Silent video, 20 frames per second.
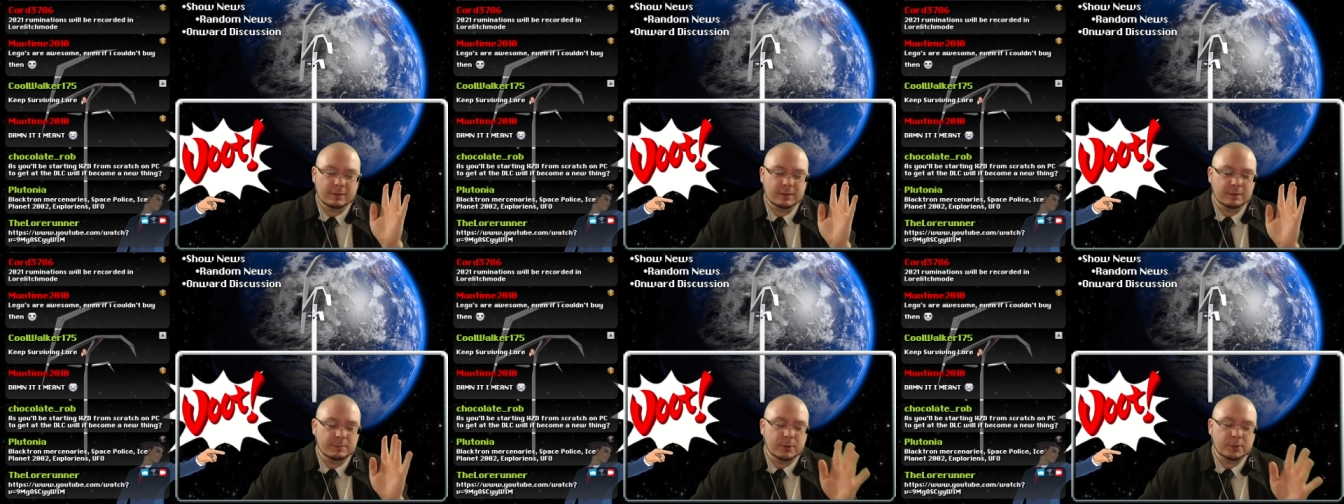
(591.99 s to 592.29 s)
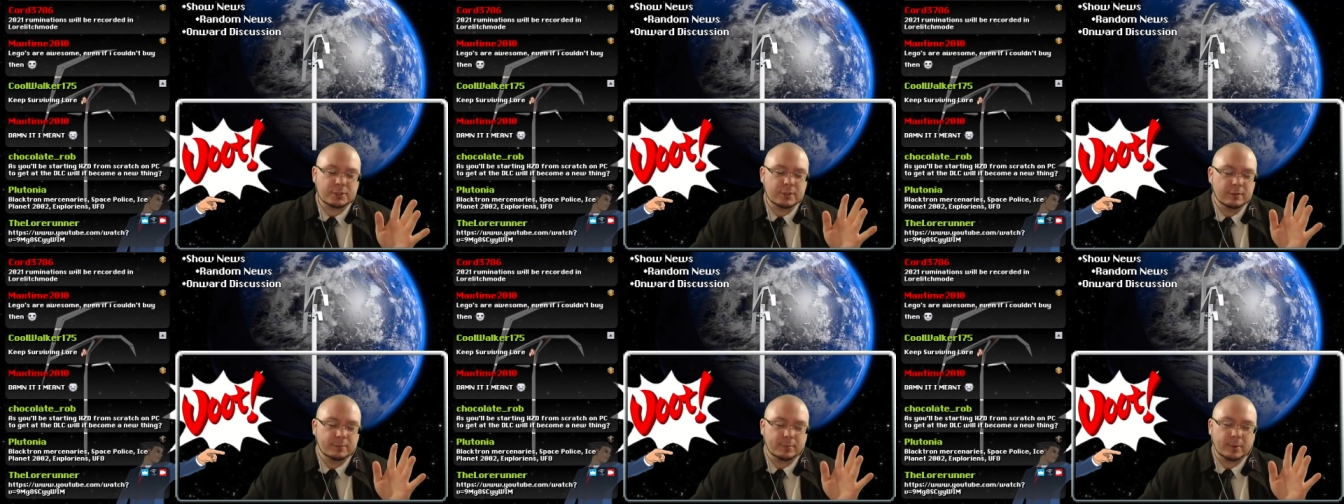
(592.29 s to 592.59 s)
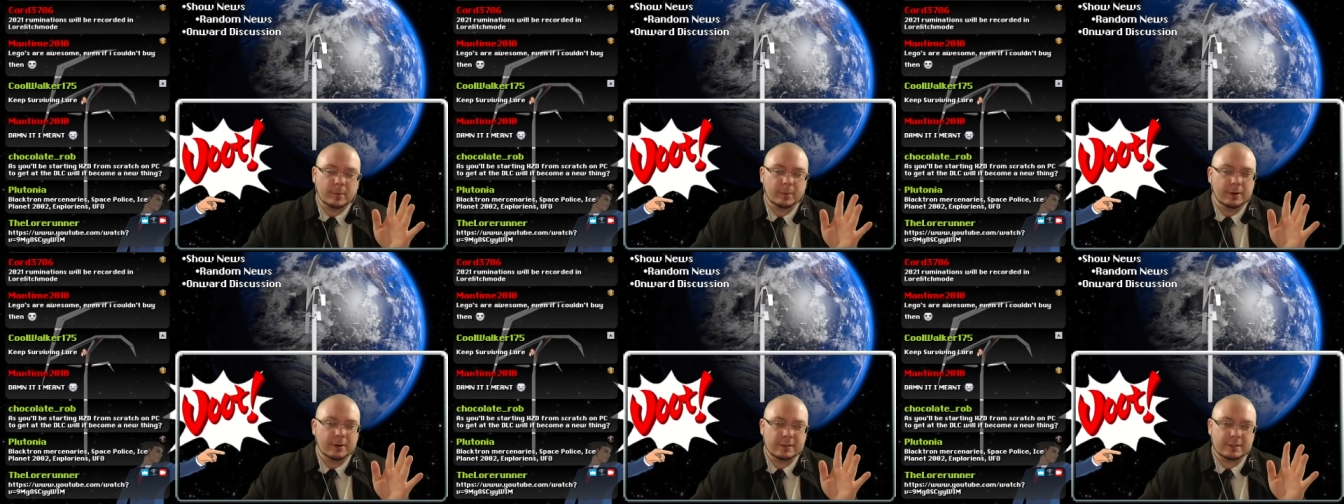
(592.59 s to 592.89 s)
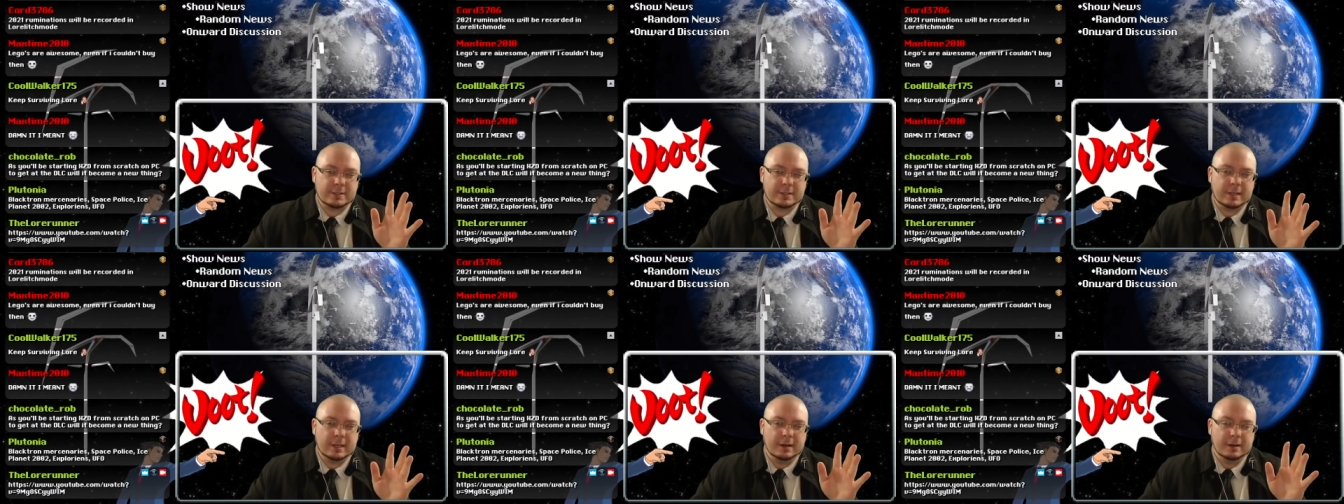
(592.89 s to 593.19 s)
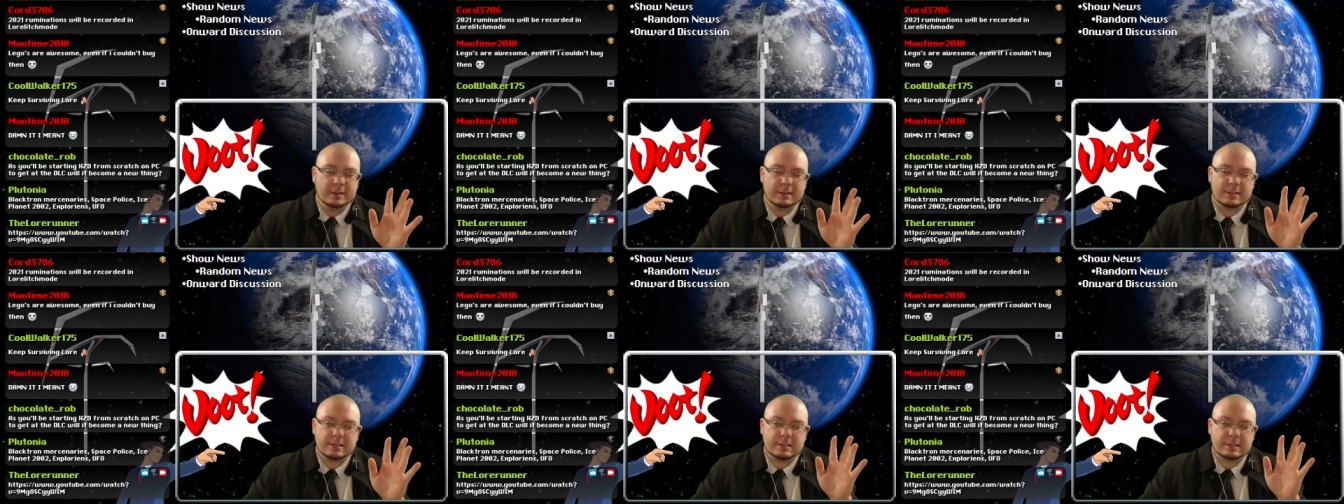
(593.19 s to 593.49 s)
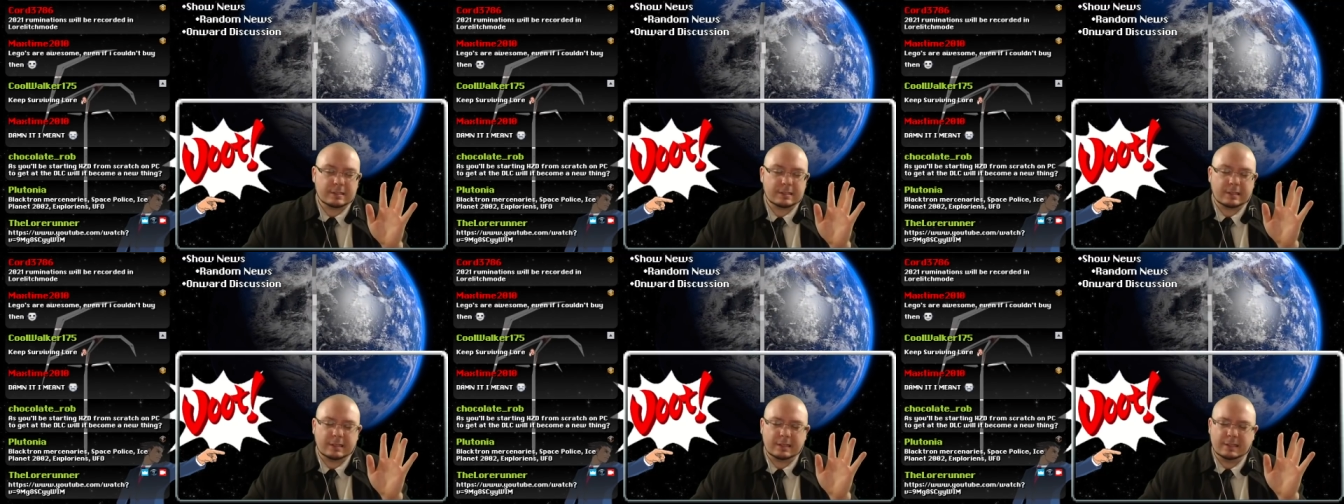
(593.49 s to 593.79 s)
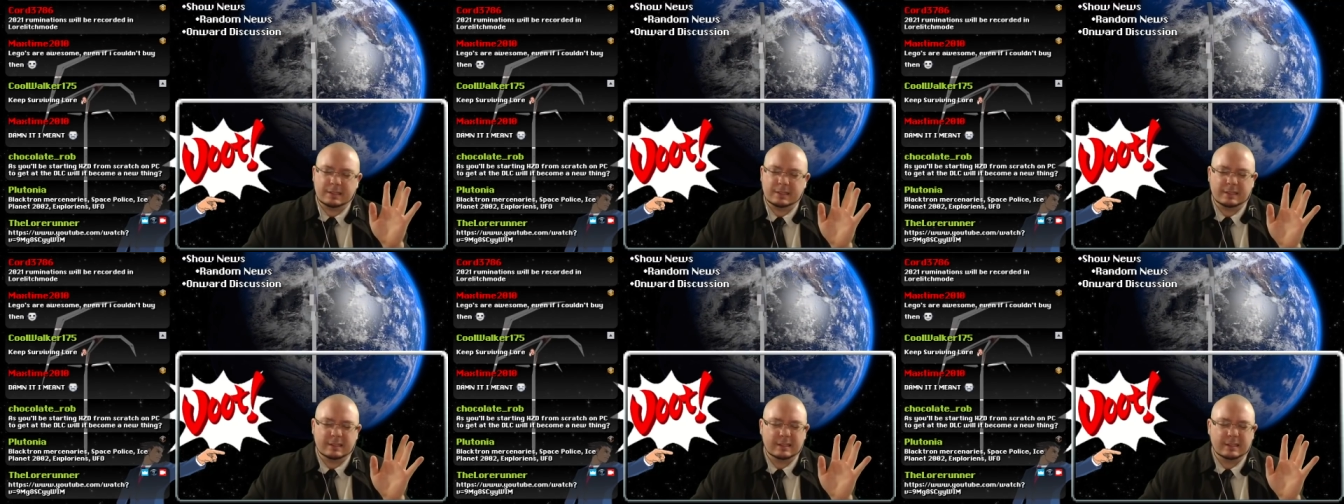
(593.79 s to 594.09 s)
most of you have probably already seen it. It's just
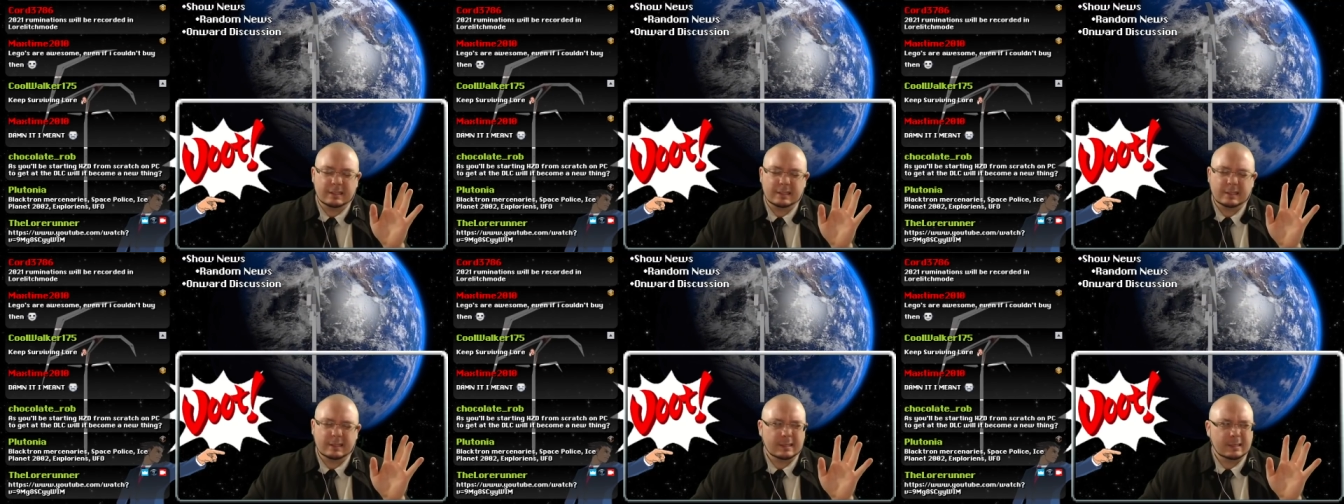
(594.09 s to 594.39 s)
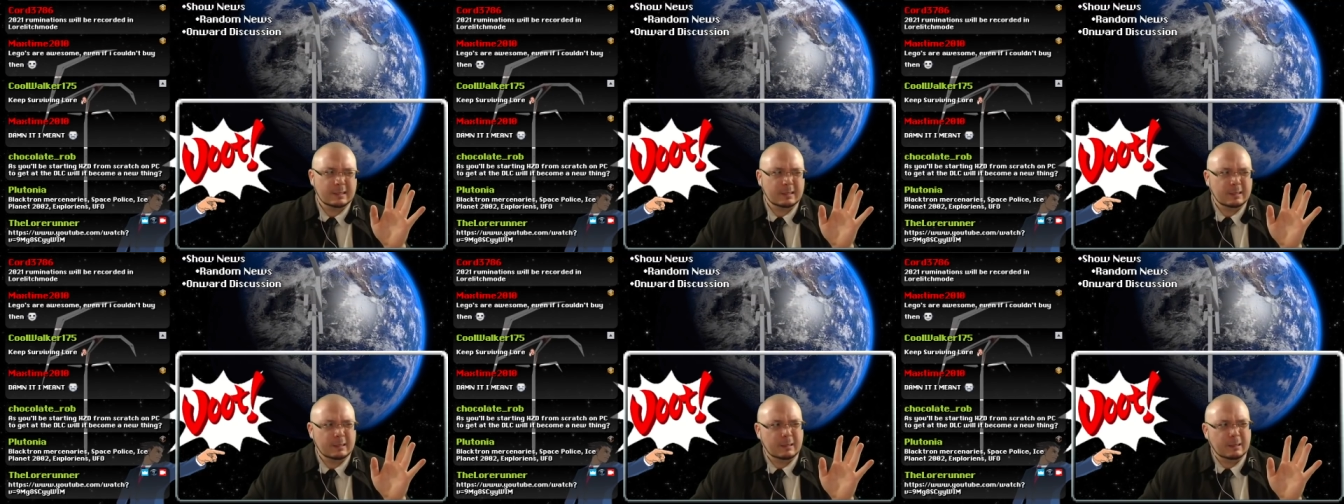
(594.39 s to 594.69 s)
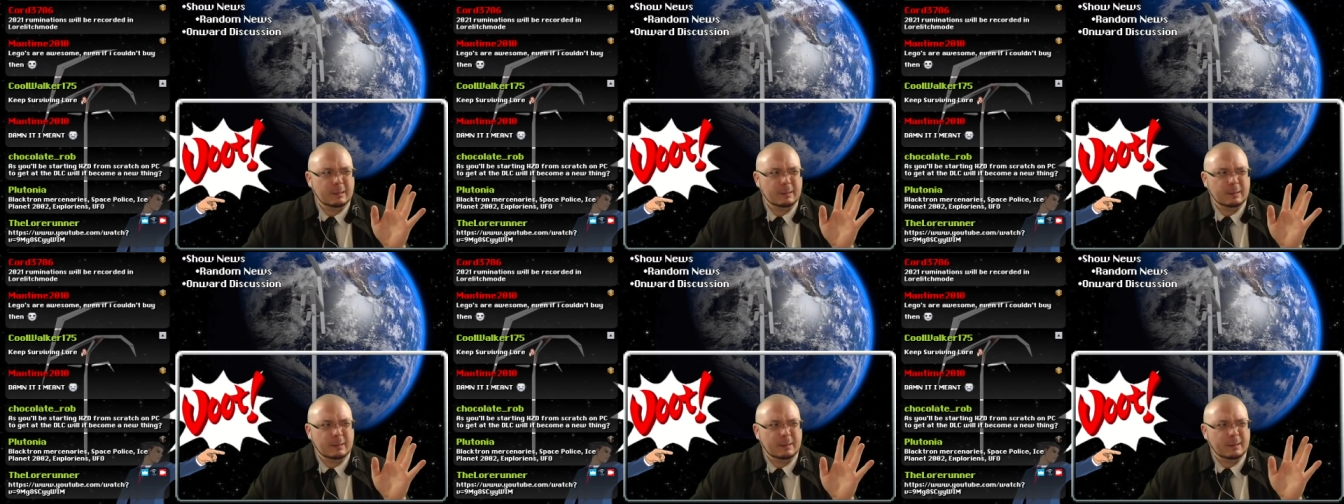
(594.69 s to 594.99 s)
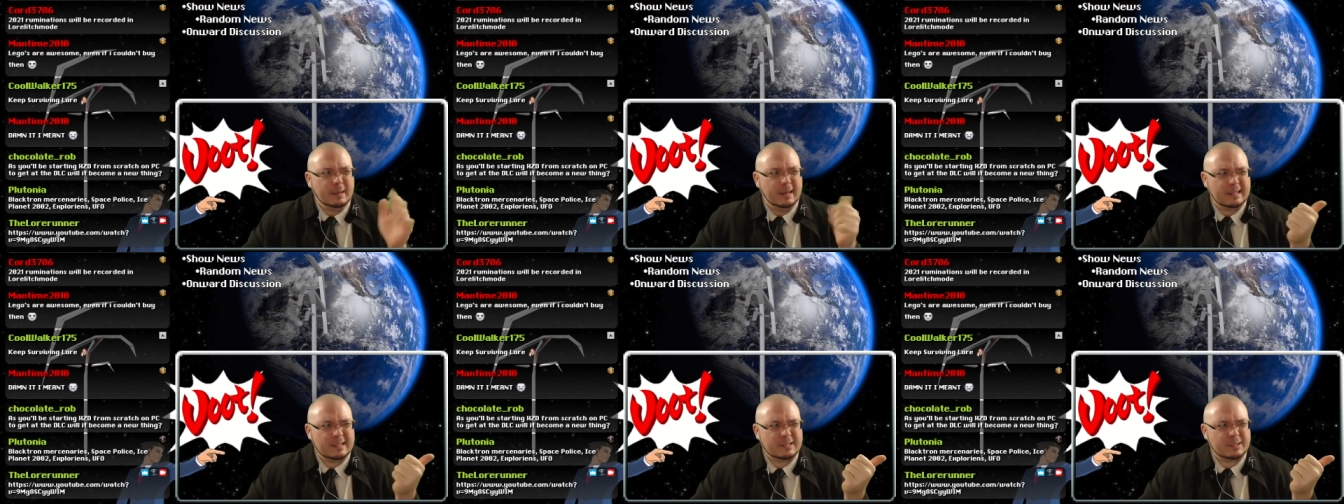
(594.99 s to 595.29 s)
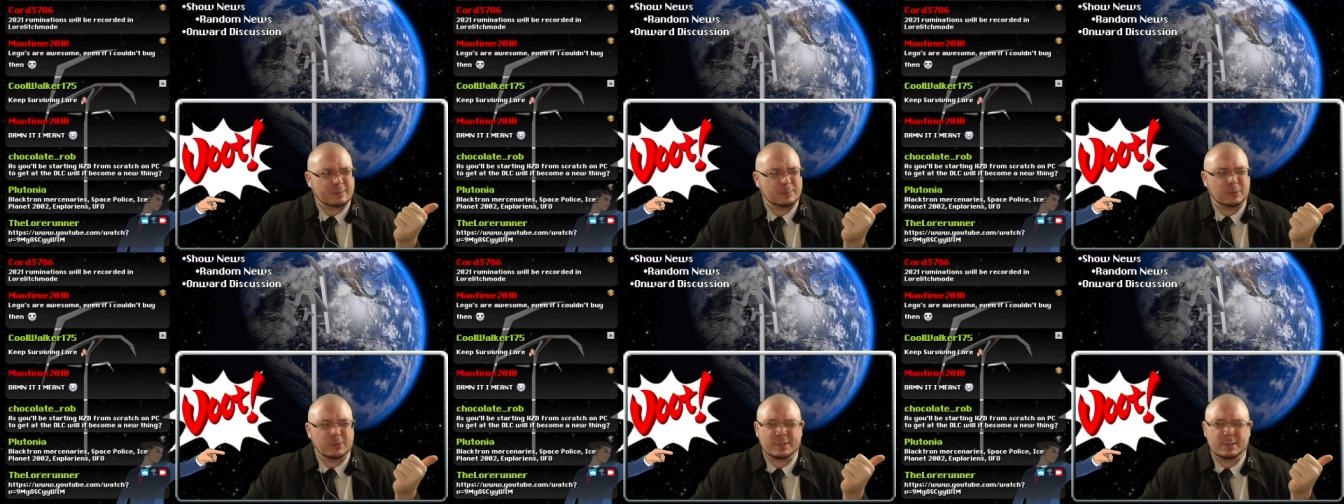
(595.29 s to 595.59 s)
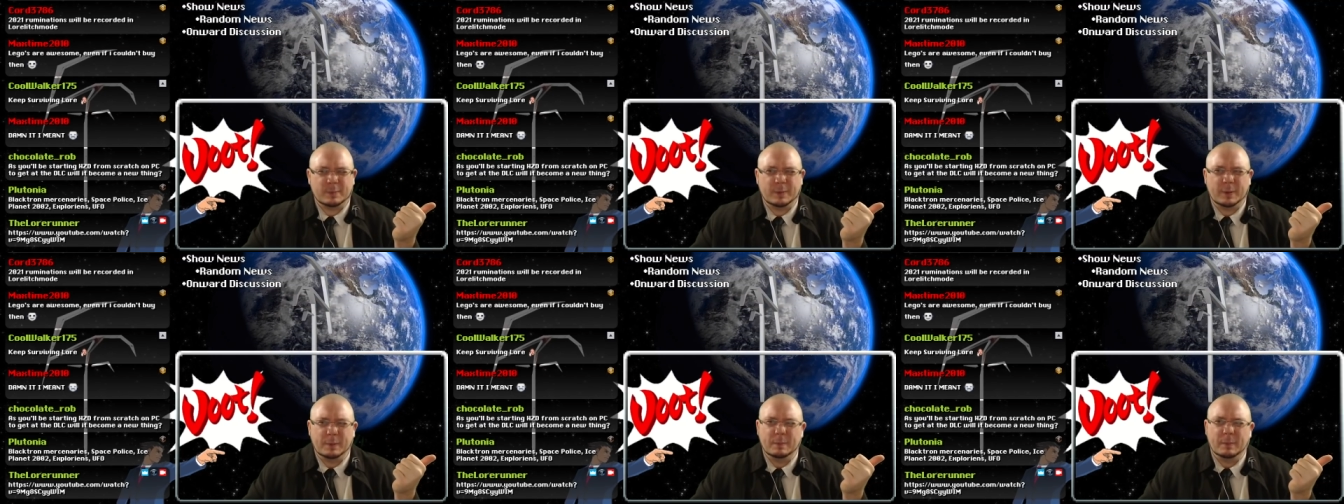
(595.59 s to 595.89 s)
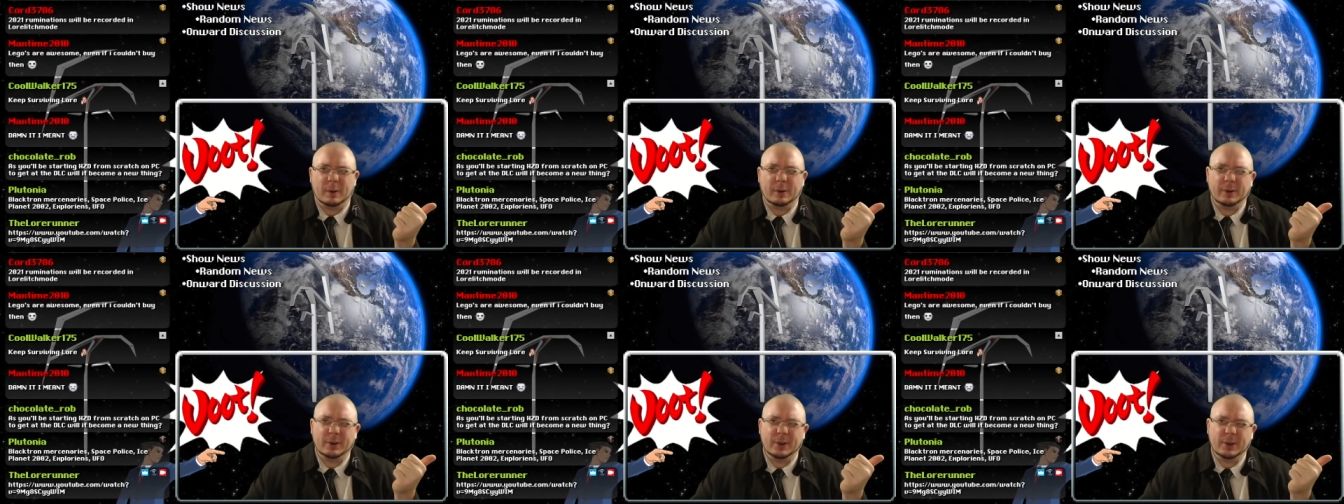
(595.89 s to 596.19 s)
kind of... That's supposed to be
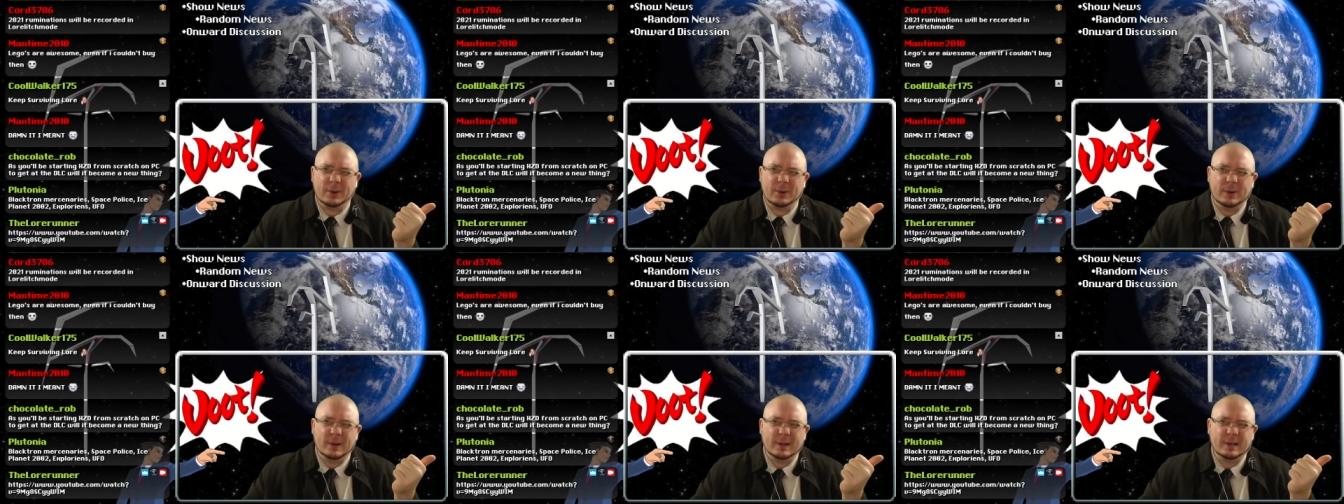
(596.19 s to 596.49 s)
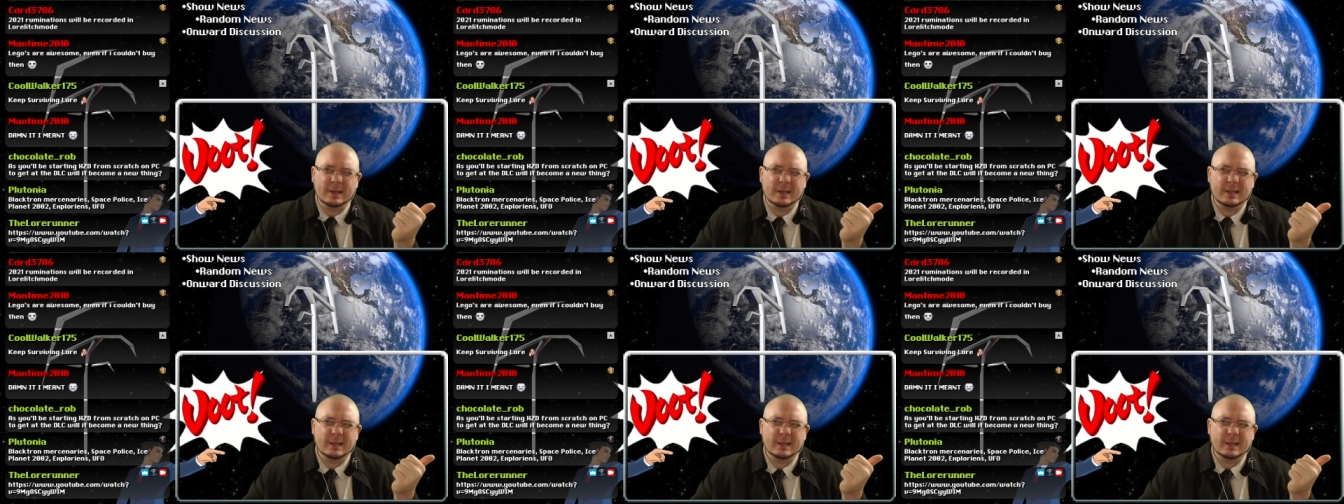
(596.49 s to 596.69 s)
Mario?